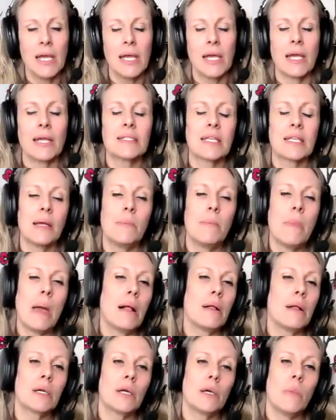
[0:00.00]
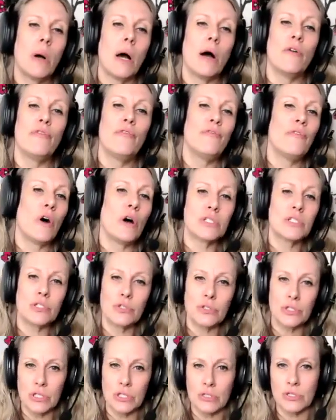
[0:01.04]
It's an amalgam of foster
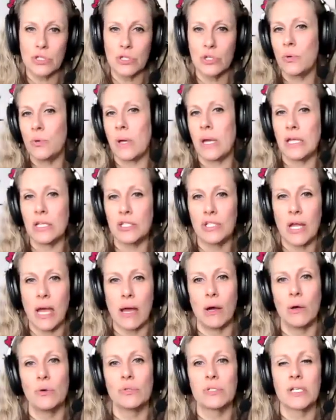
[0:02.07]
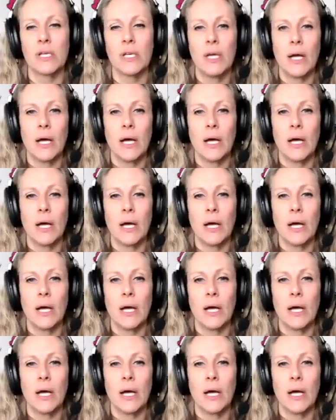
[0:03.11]
children who aged out,